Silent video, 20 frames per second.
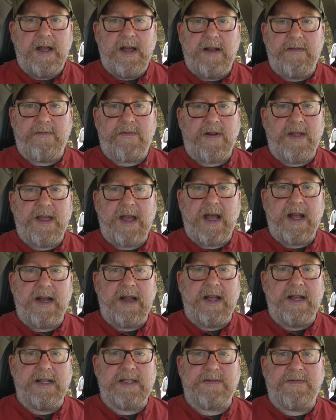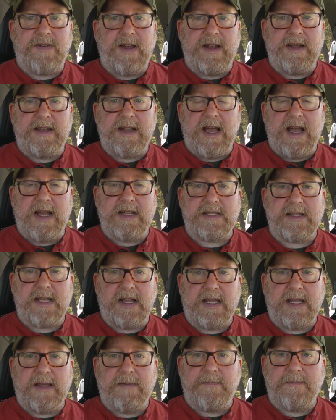And for that, it's
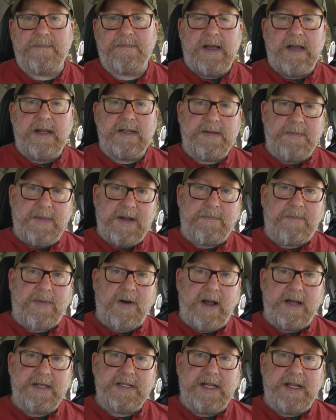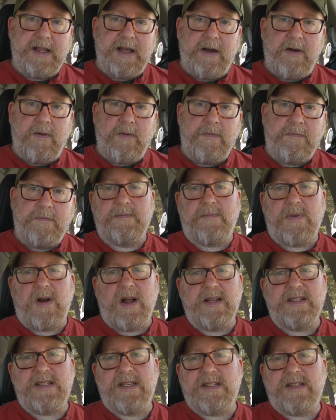fantastic. It's a bit pricey though.
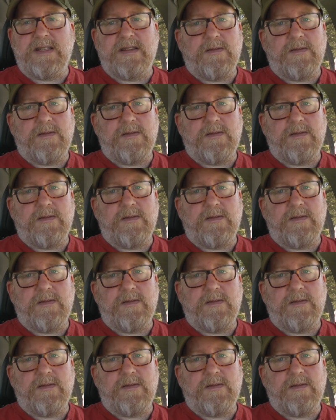Prices